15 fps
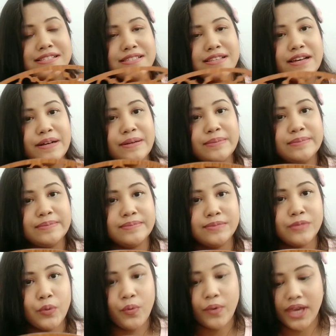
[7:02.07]

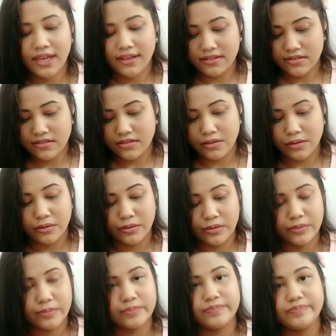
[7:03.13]
some weight,
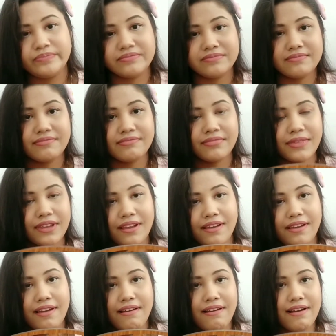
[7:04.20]
so
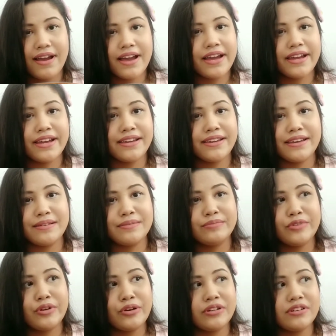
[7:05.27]
I
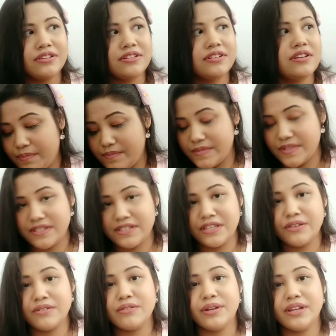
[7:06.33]
am not
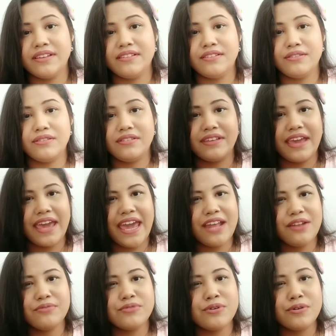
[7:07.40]
sure it
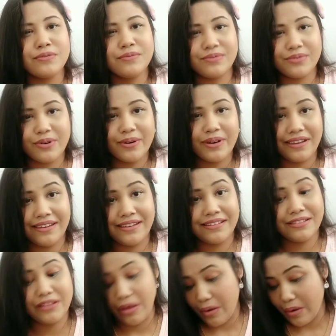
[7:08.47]
can work for
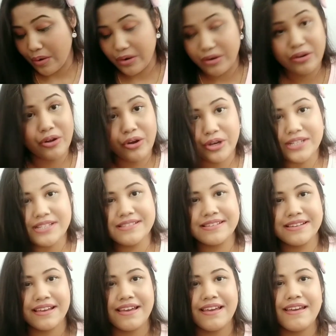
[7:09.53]
it or not,
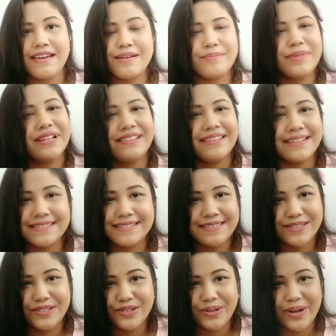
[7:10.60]
but
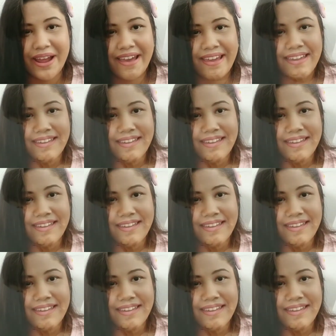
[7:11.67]
let's try.